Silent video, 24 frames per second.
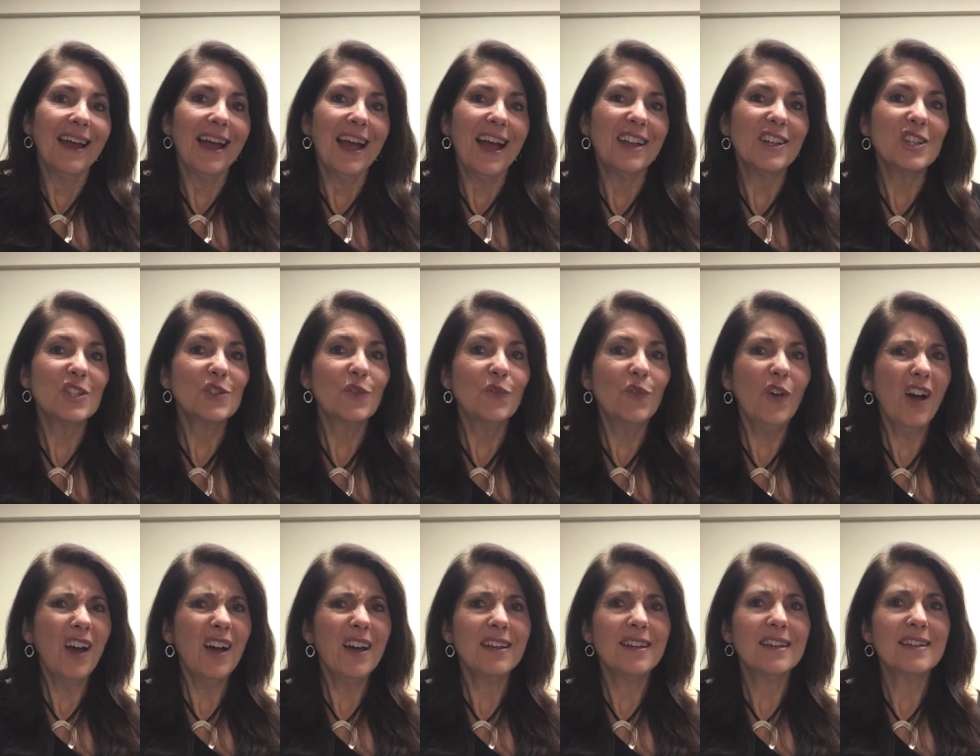And it's
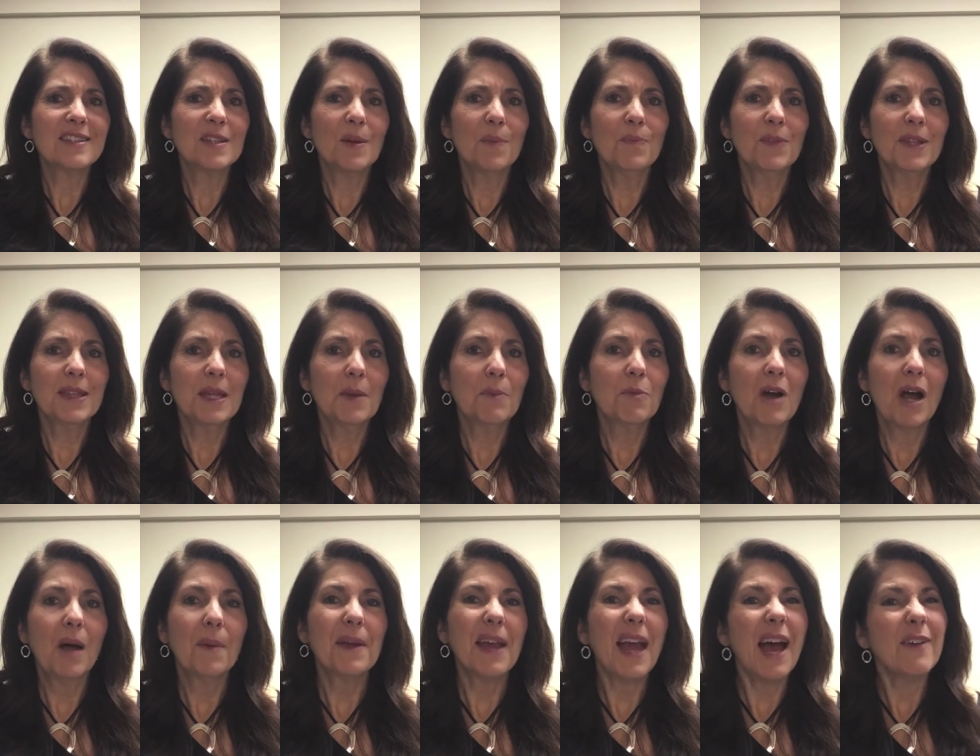fun. It's something they
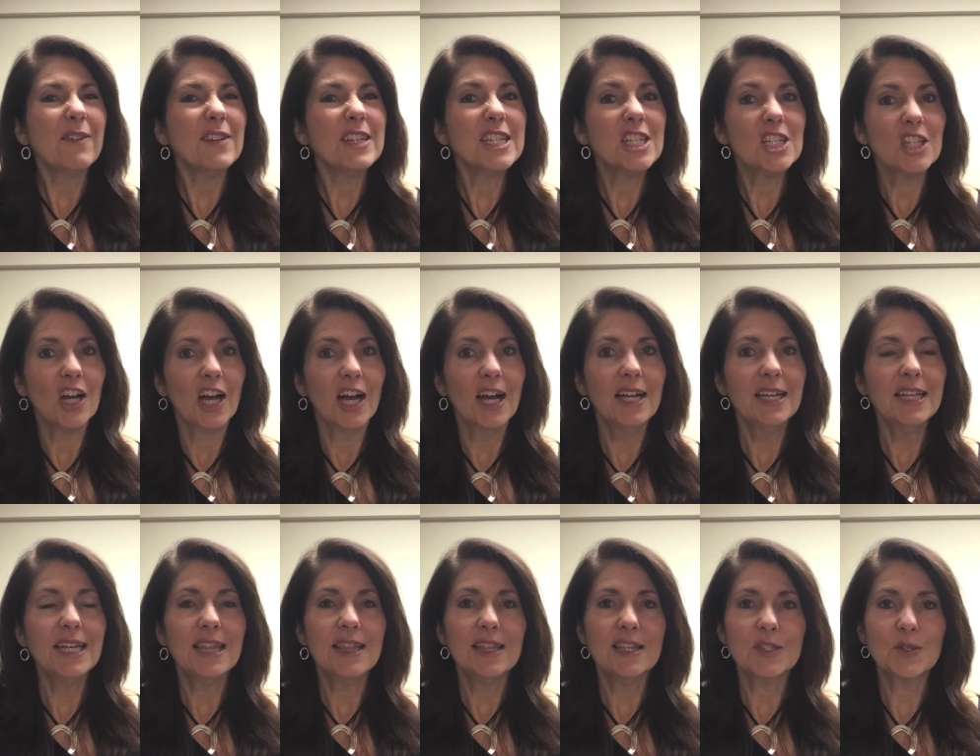probably haven't done
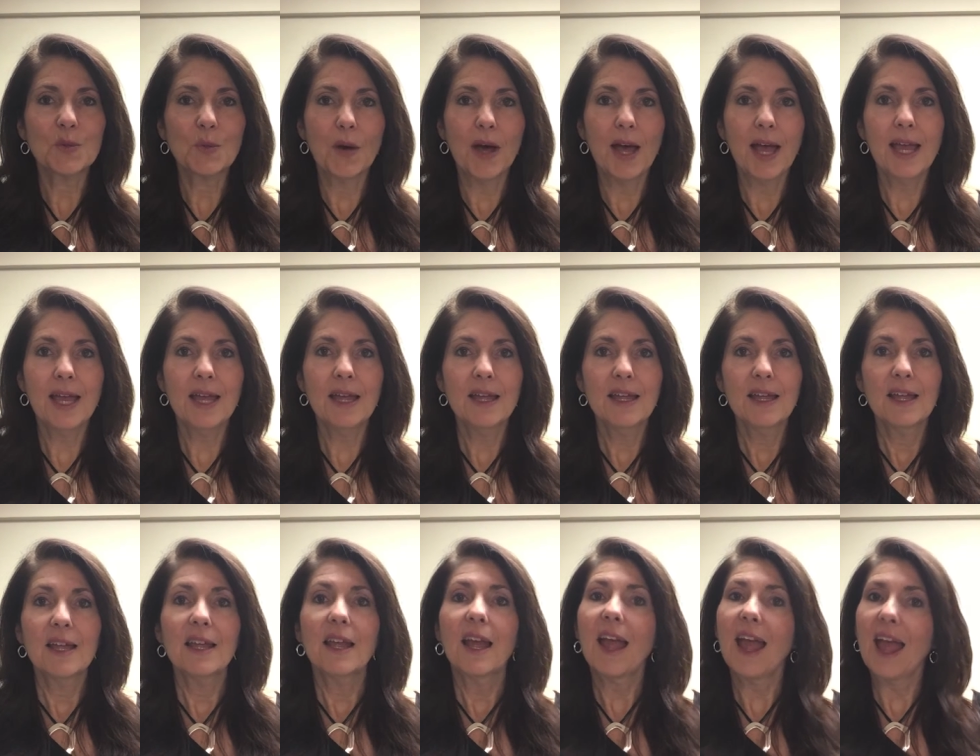in this way,
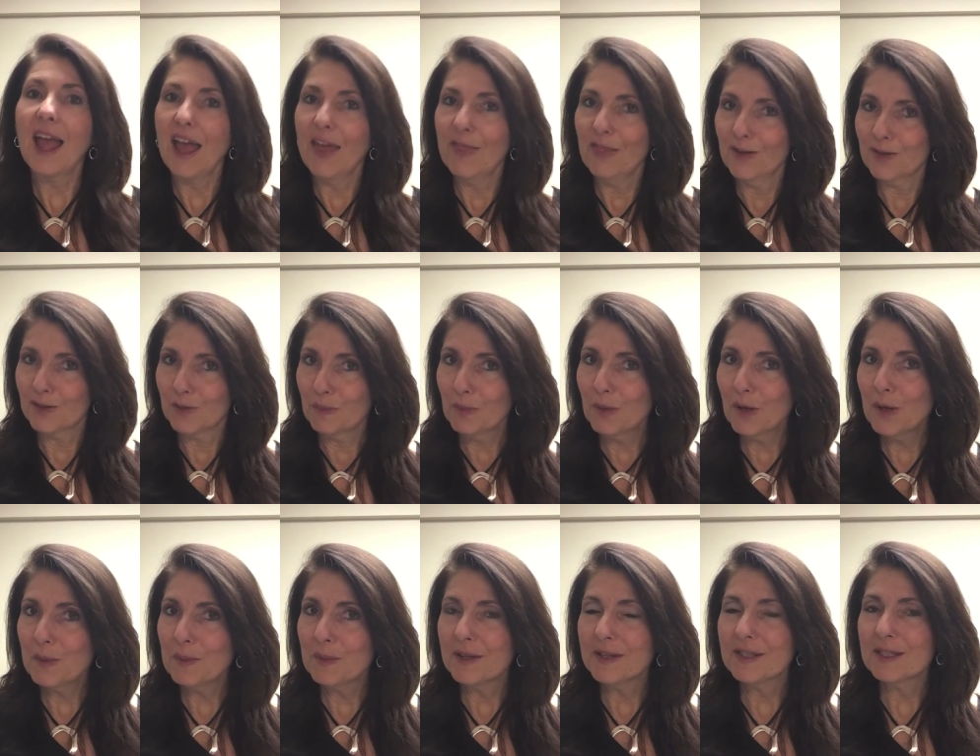and there's a
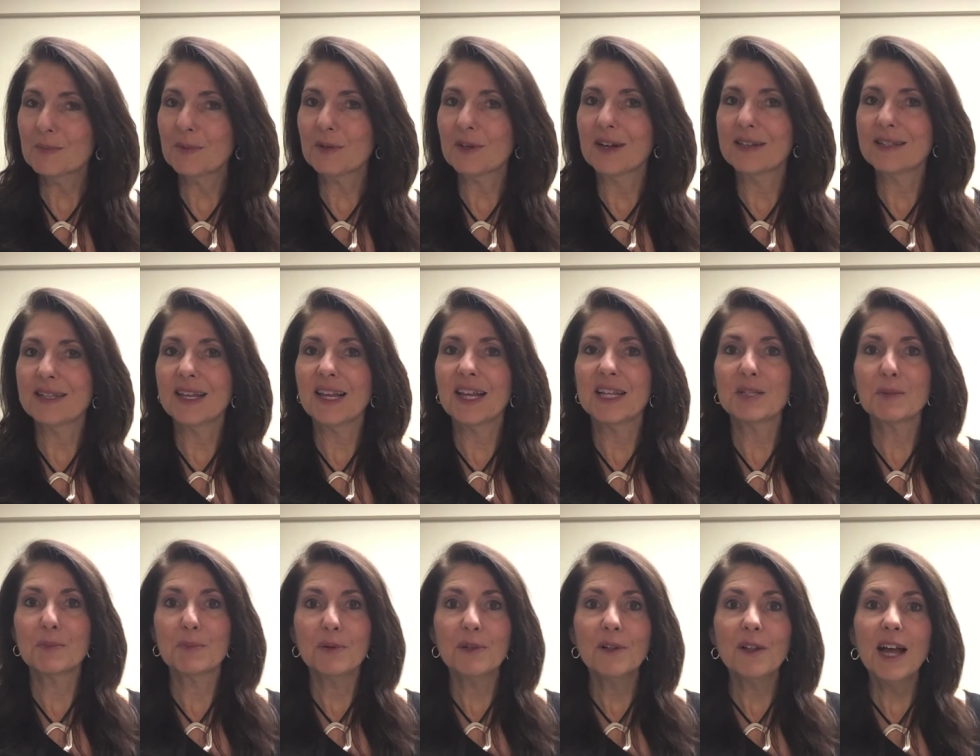purpose because they get
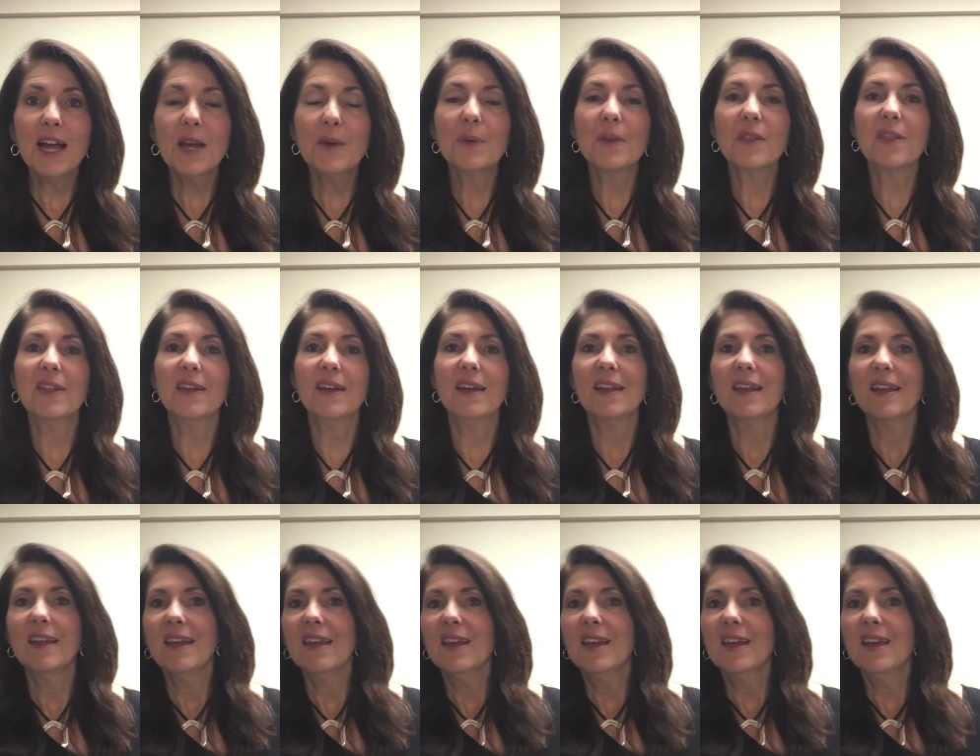to play with it